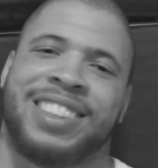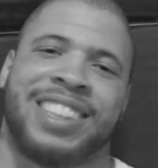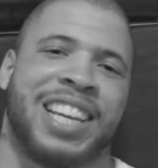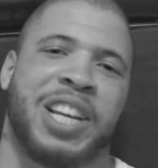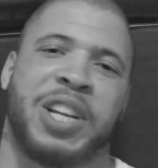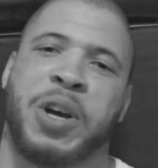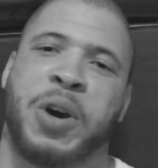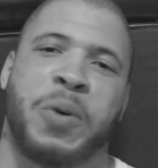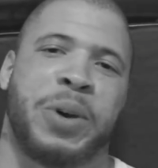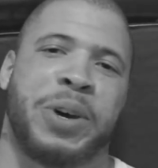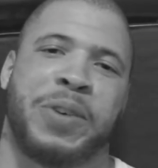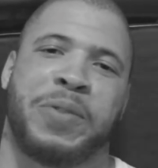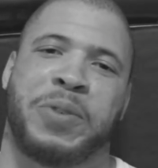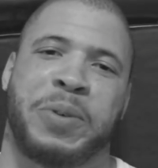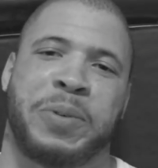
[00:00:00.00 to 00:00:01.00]
Didn't go
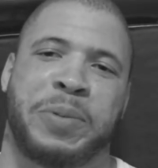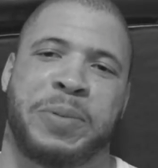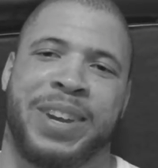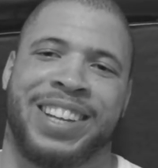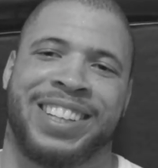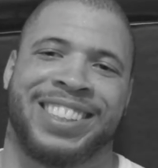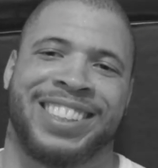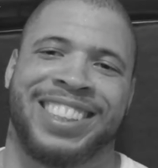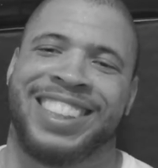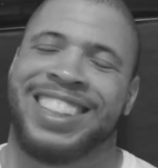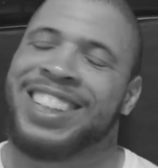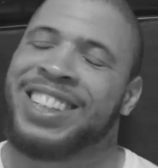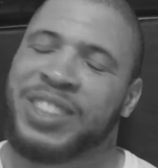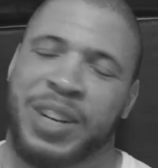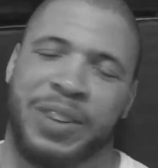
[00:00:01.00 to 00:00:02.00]
well for me, man.
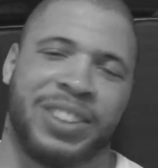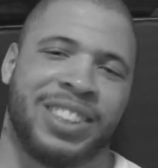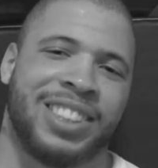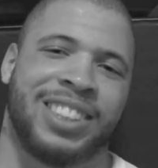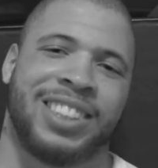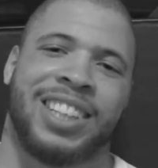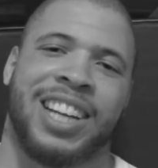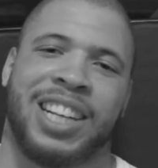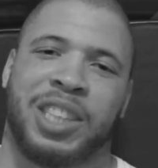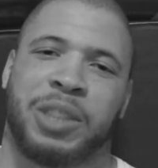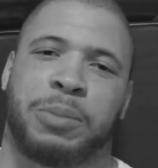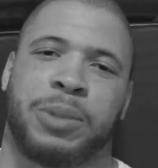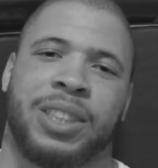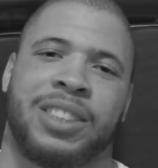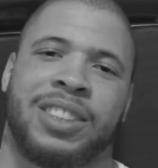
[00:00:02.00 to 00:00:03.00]
So ever since then, I
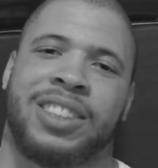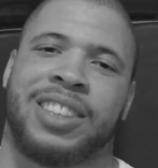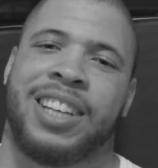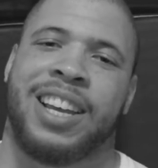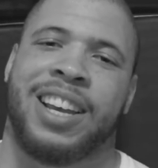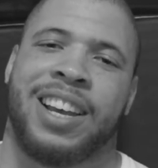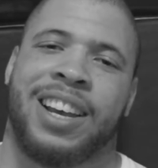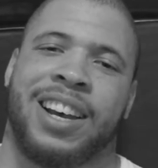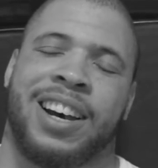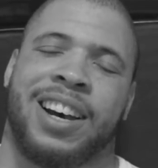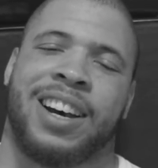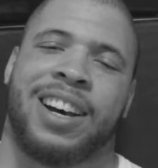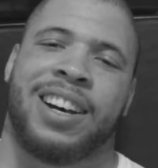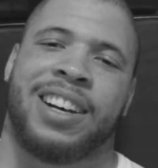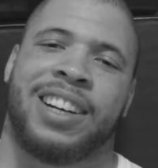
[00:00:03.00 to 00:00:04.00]
just been
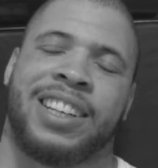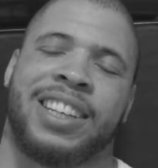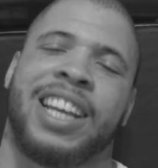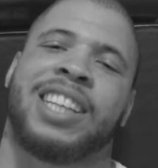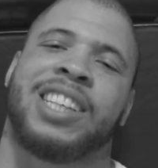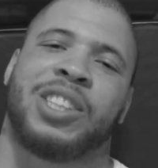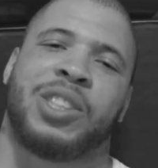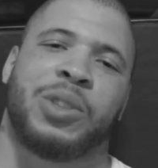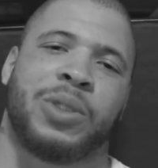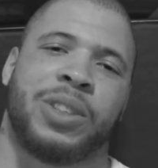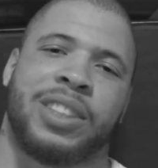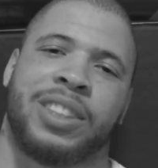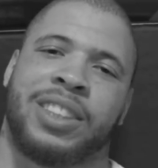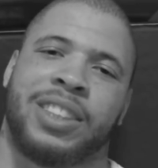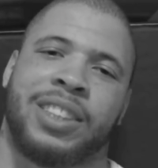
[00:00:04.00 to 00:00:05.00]
addicted to
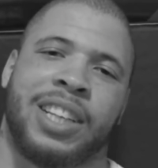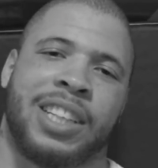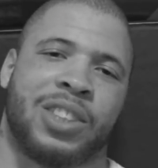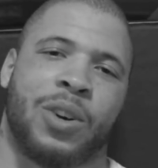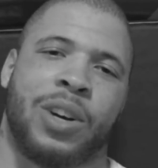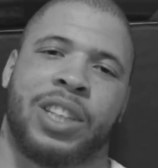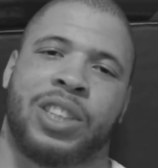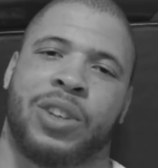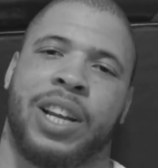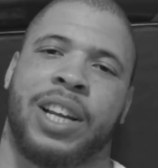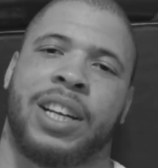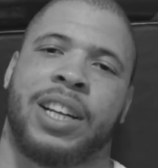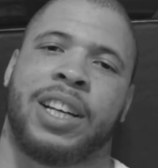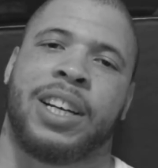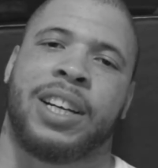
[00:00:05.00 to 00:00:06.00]
it. I started
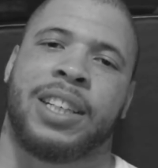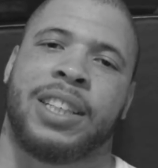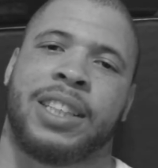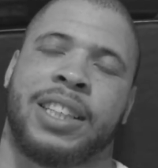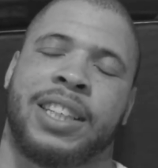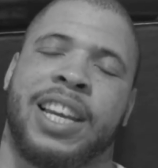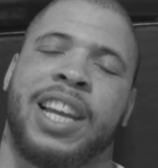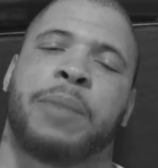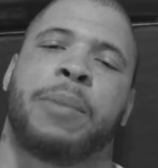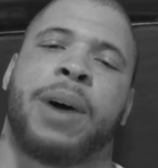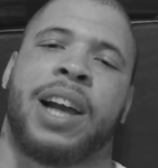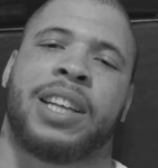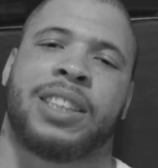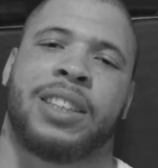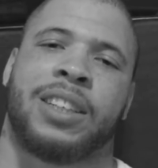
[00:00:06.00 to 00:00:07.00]
training
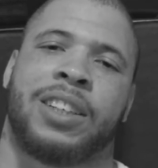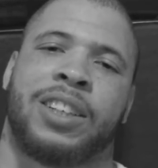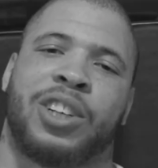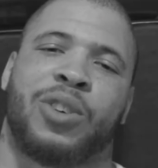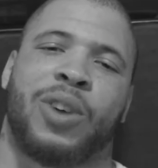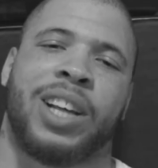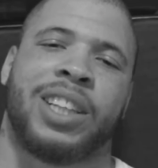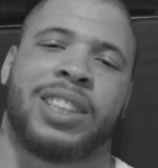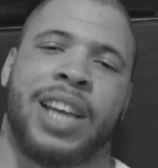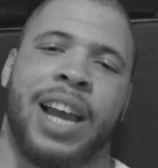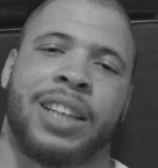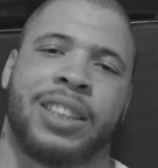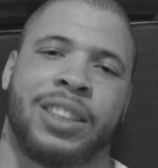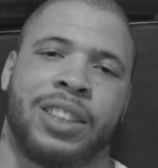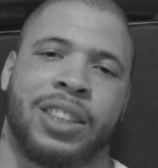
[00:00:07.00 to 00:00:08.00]
kickboxing under the great
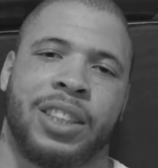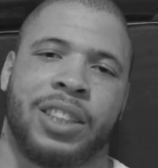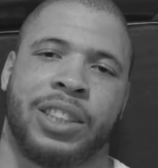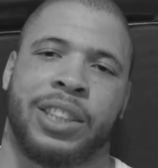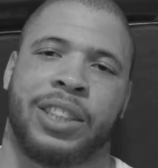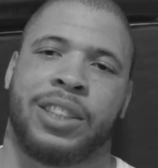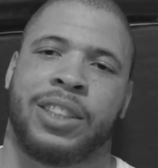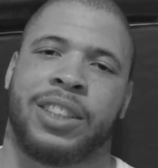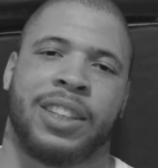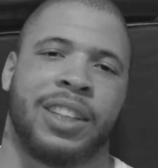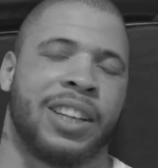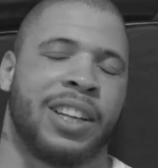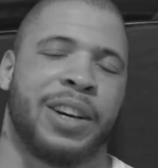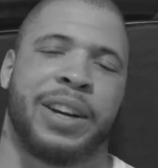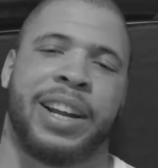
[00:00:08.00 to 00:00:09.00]
Saxon Janjira.
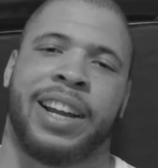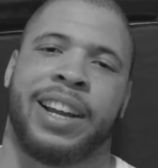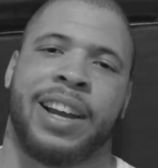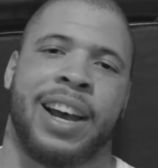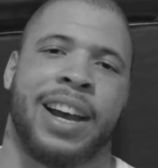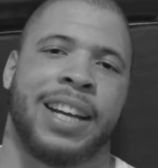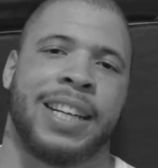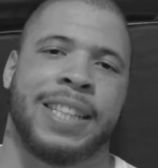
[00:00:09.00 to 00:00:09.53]
Love that guy.